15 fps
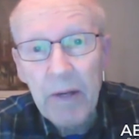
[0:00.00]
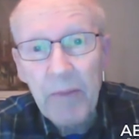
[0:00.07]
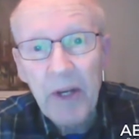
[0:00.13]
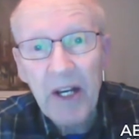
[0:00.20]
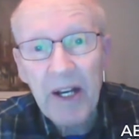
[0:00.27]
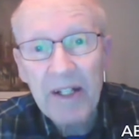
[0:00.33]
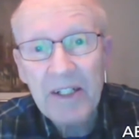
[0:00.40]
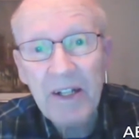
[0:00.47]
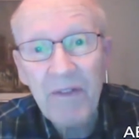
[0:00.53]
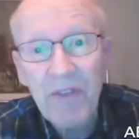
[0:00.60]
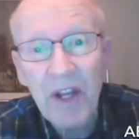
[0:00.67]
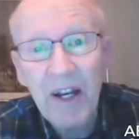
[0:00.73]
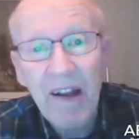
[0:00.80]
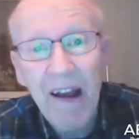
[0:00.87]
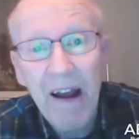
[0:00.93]
Because if
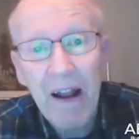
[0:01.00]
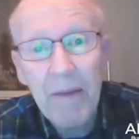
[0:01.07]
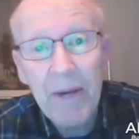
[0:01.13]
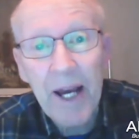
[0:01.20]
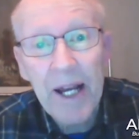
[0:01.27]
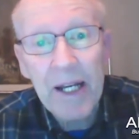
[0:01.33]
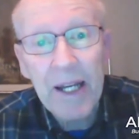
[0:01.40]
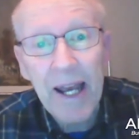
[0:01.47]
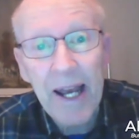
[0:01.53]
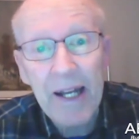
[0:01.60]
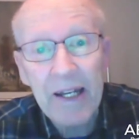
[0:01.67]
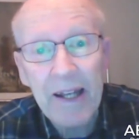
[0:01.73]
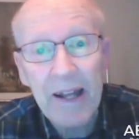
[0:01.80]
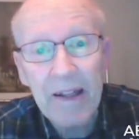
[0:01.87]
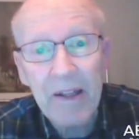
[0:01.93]
the Taliban
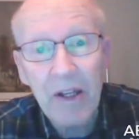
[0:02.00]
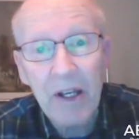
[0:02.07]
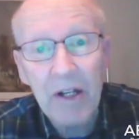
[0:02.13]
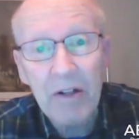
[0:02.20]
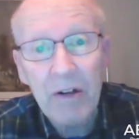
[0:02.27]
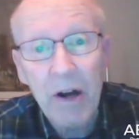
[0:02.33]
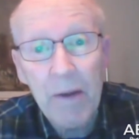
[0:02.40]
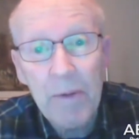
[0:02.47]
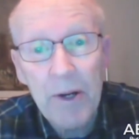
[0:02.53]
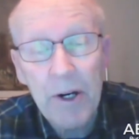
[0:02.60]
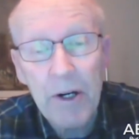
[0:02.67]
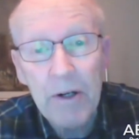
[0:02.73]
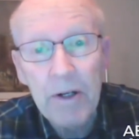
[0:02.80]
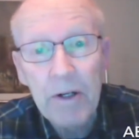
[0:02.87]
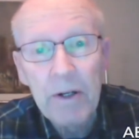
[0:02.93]
can't get the
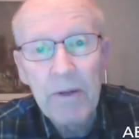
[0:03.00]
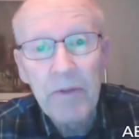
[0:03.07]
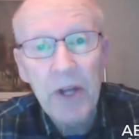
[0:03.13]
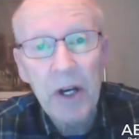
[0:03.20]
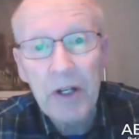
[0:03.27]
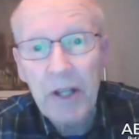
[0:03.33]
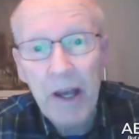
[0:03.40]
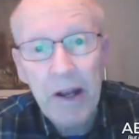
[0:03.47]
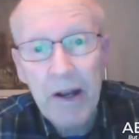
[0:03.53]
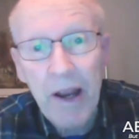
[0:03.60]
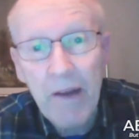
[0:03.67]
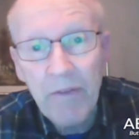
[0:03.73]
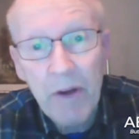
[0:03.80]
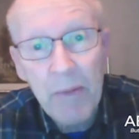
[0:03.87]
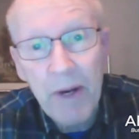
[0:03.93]
interpreter, they'll get
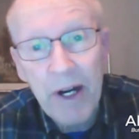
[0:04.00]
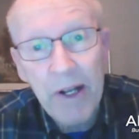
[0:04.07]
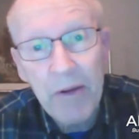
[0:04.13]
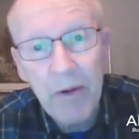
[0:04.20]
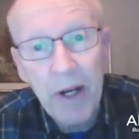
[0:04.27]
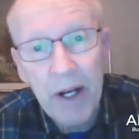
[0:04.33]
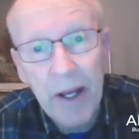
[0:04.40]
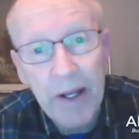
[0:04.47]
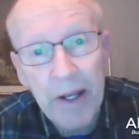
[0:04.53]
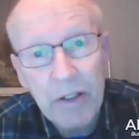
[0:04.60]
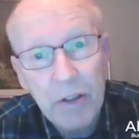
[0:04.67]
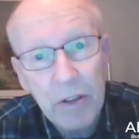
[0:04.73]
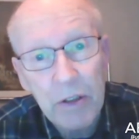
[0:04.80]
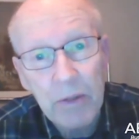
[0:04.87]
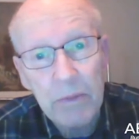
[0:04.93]
everybody
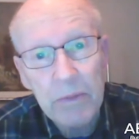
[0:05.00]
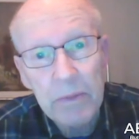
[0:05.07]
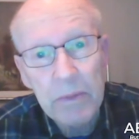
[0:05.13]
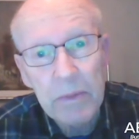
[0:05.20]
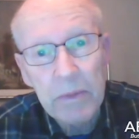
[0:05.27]
related to him.